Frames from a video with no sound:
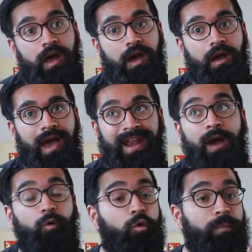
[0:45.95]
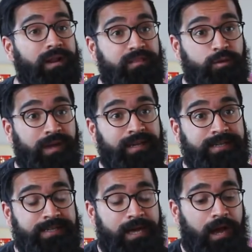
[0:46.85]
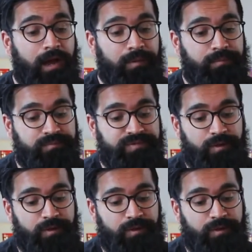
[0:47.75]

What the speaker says: and now all men in the UK.